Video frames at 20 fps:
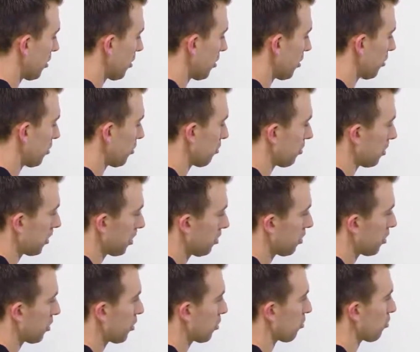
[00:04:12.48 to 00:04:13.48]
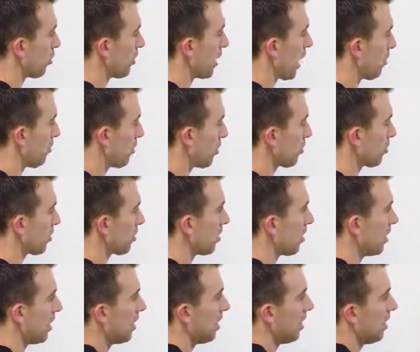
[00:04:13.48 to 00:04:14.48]
So you you just enroll that
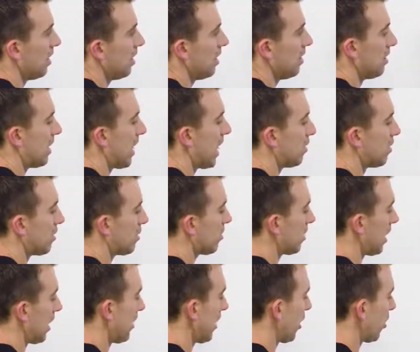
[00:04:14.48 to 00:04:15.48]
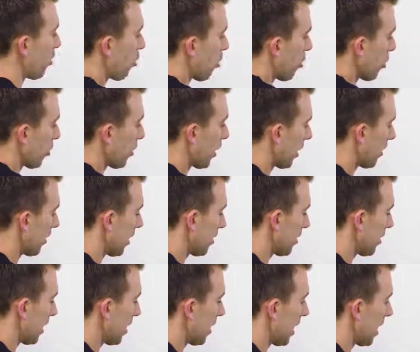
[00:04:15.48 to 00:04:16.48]
person. Now let's and they're ordering.
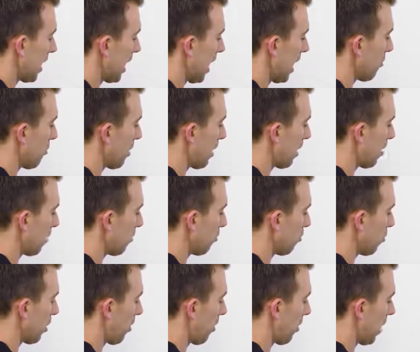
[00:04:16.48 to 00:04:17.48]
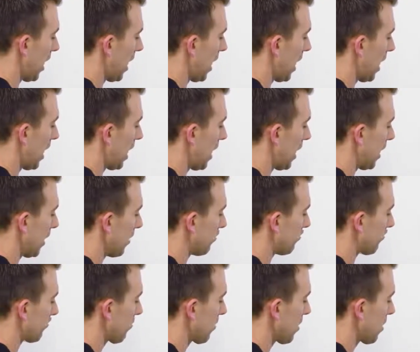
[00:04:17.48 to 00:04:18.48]
Let's say they came in with a
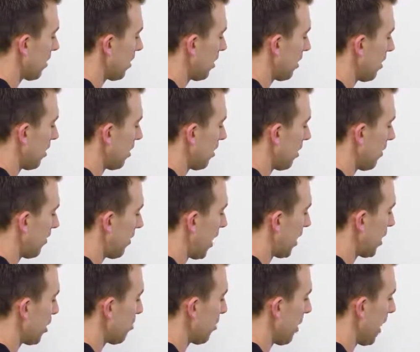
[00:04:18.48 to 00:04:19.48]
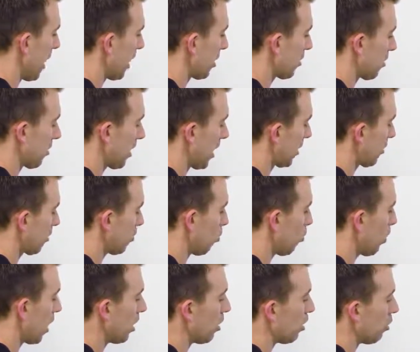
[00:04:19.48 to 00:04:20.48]
um, a value pack, so that's
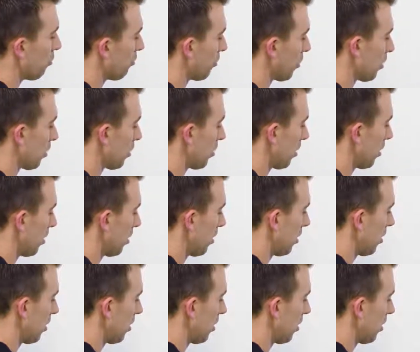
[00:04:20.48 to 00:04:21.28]
well over